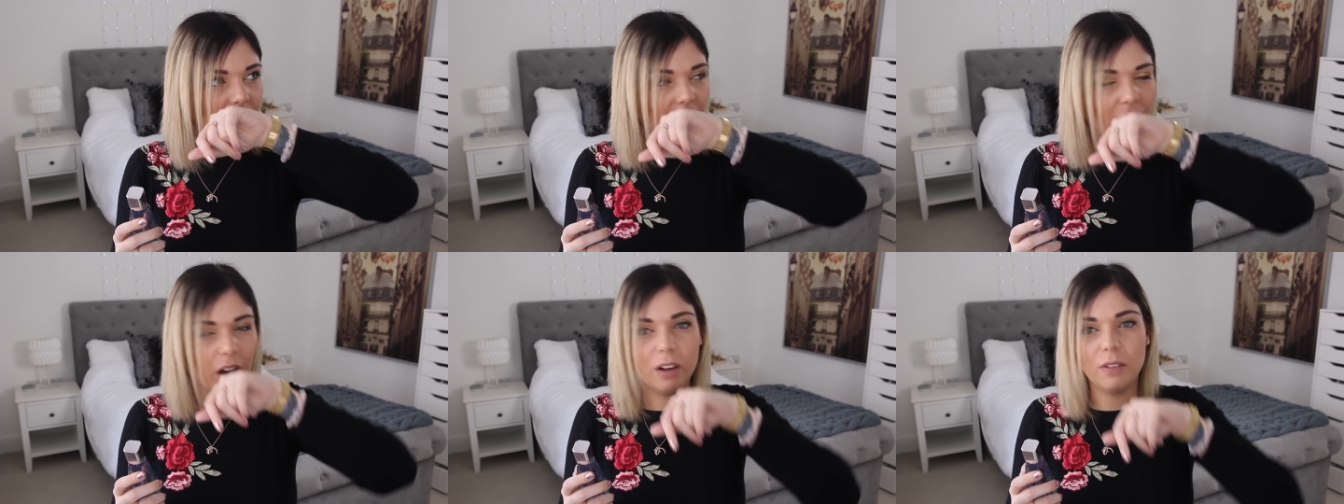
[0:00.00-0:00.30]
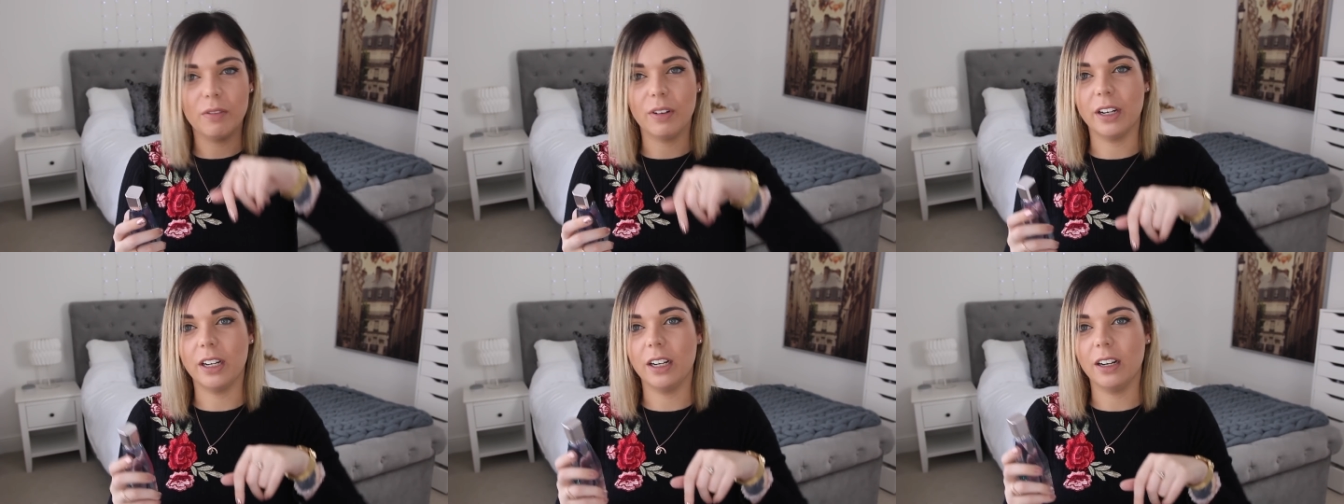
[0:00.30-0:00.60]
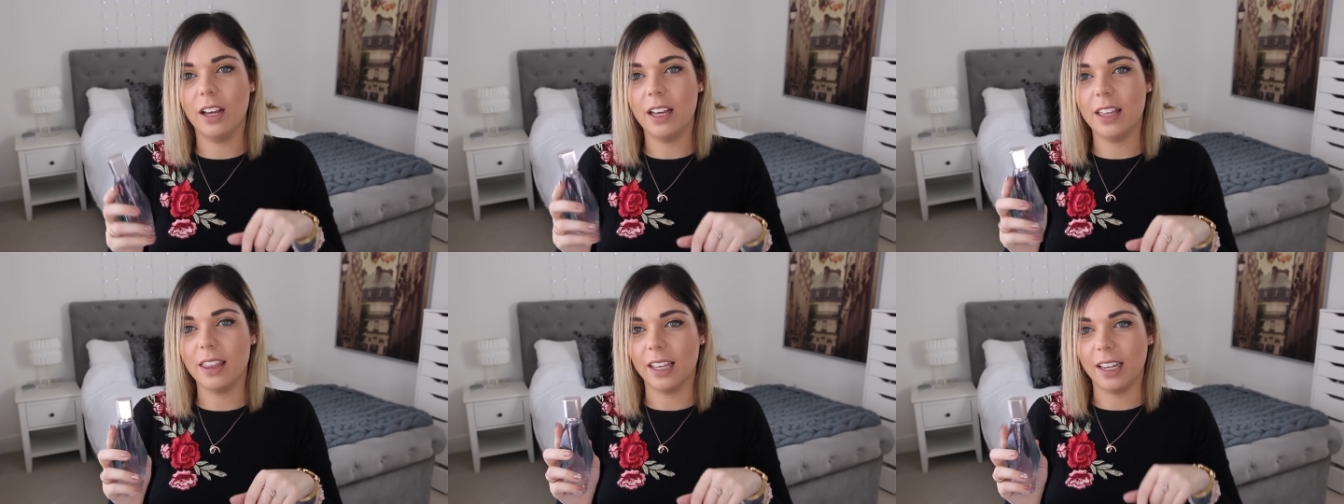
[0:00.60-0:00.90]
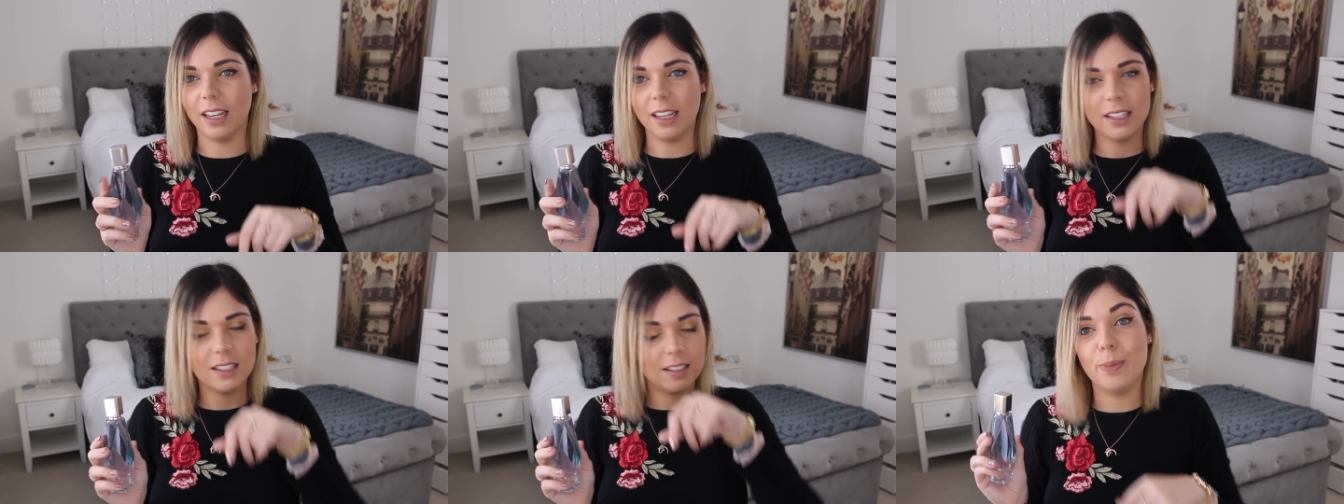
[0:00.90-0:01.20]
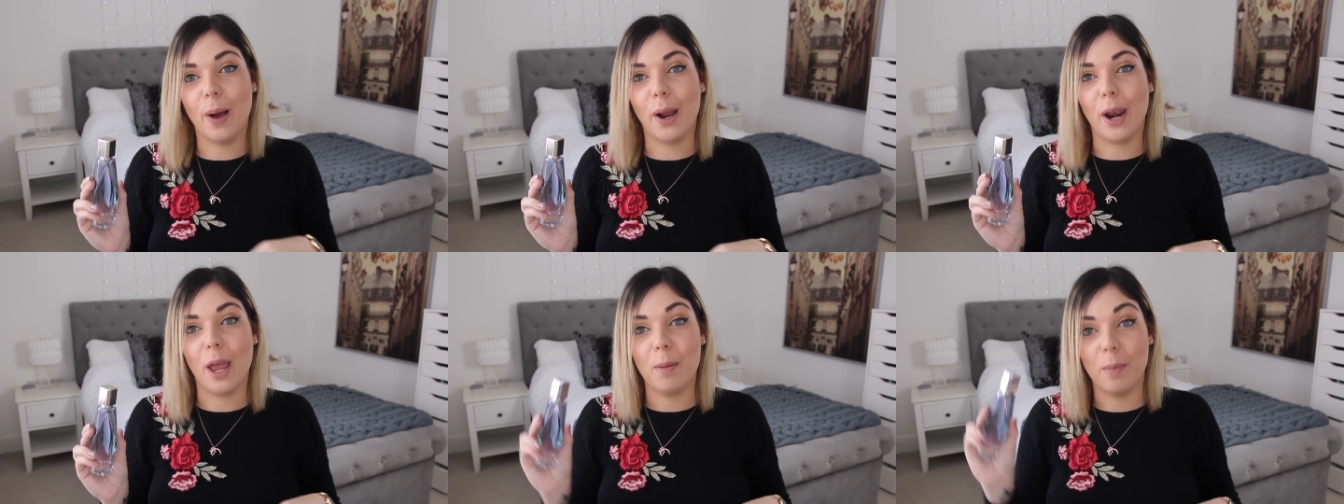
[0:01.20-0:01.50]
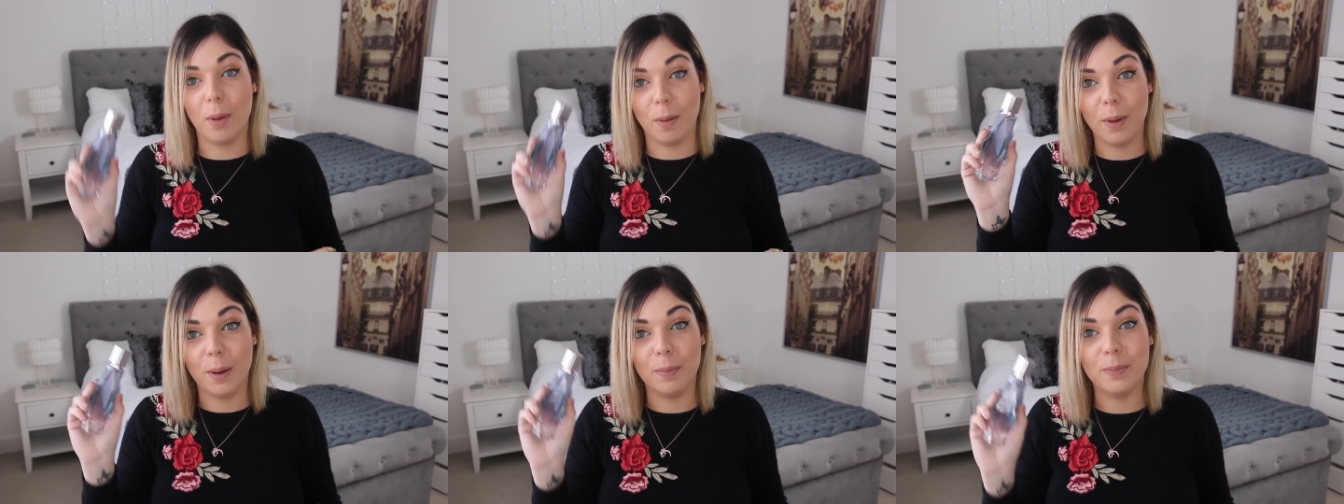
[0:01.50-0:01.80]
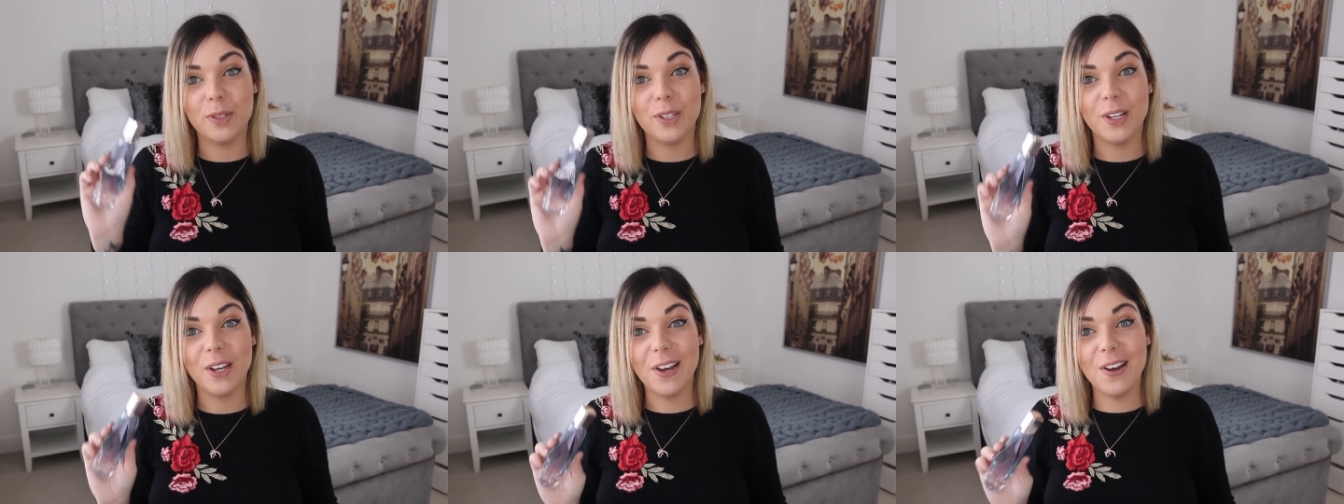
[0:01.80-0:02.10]
I really like this. Smell like my
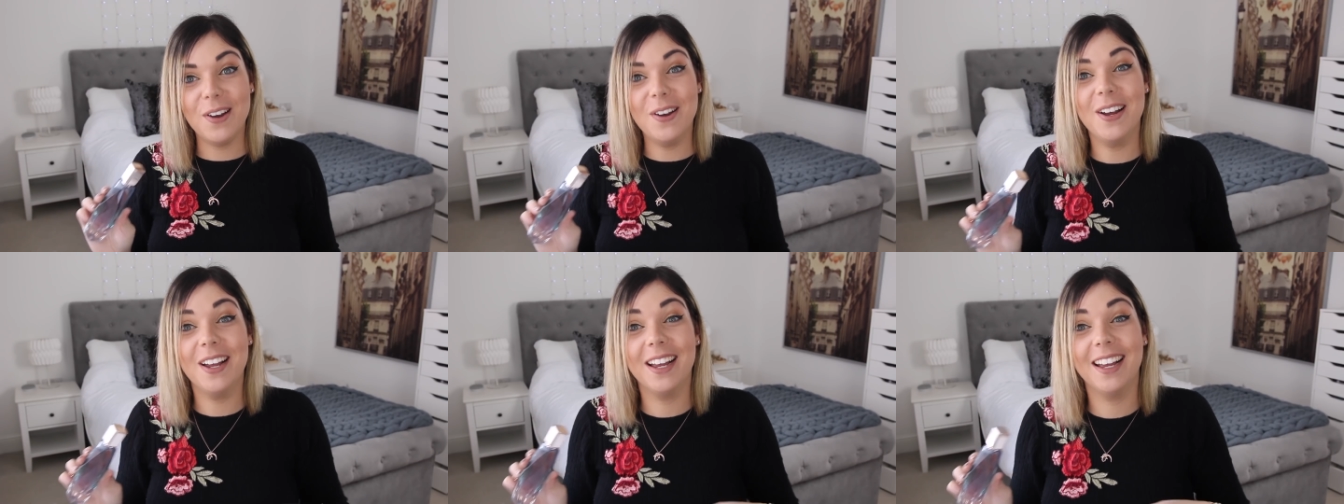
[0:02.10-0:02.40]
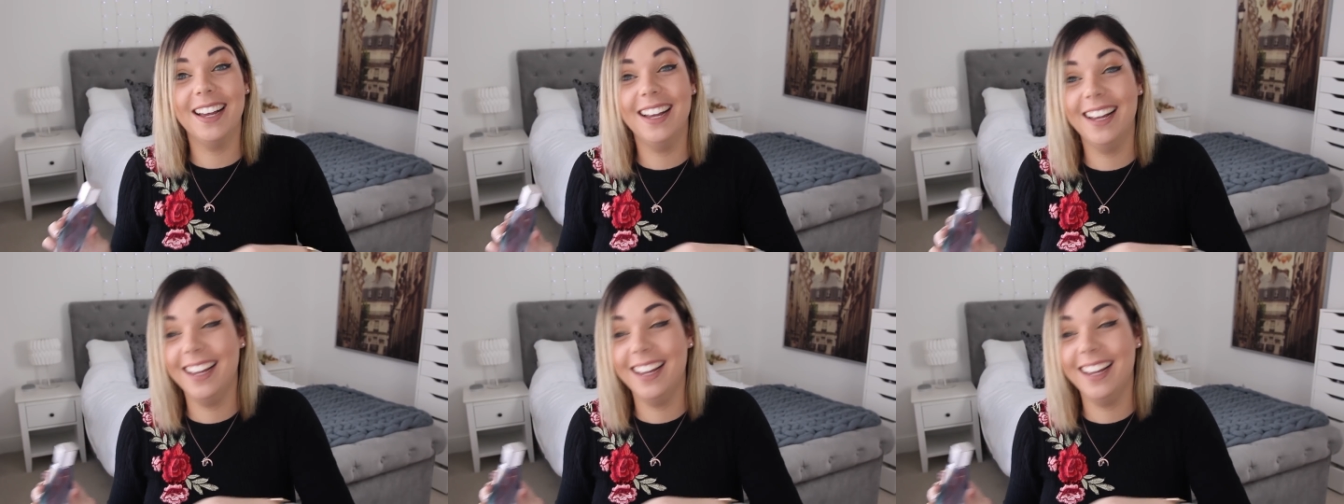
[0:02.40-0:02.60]
mum too.